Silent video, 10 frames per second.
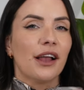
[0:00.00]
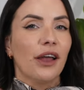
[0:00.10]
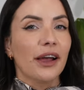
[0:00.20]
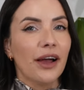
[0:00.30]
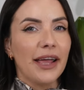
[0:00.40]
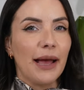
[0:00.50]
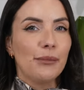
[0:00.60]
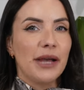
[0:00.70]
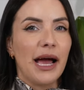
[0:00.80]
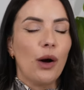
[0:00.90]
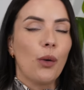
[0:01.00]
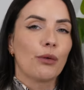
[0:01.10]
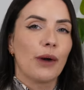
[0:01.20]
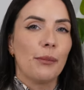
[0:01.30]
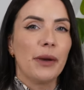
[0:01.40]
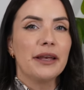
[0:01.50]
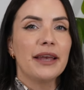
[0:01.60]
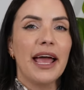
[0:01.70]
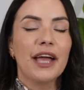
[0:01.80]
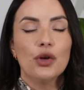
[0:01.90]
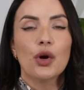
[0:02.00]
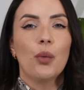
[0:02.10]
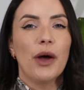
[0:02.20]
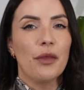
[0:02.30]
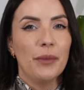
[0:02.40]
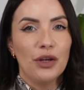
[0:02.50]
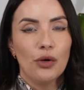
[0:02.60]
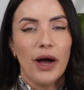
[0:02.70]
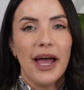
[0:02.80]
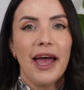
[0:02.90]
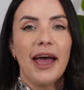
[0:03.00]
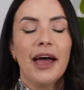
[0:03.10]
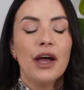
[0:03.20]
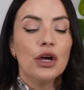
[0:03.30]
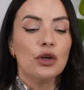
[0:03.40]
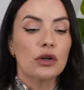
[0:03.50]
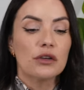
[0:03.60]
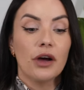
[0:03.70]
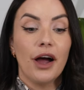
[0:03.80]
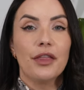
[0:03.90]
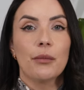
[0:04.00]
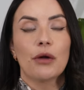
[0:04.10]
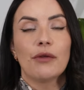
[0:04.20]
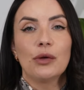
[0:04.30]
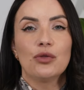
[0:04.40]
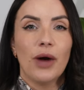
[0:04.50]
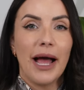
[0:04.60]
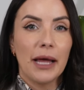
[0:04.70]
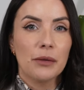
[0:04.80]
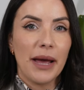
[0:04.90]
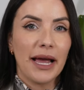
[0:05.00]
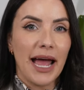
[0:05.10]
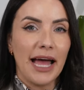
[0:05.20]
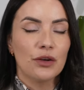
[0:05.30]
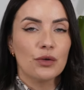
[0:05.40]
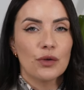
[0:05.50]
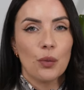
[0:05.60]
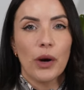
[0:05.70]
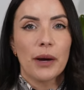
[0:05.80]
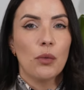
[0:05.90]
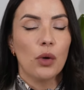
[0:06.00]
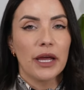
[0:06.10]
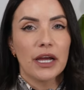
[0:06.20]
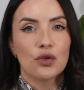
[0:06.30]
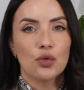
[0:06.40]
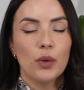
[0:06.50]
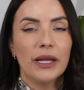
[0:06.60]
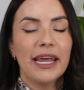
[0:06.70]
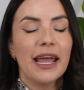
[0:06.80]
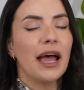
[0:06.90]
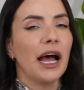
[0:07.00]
Like I am now around my neck, you can wear them in your hair, you can tie them around your handbag handles and wear it more like a twilly.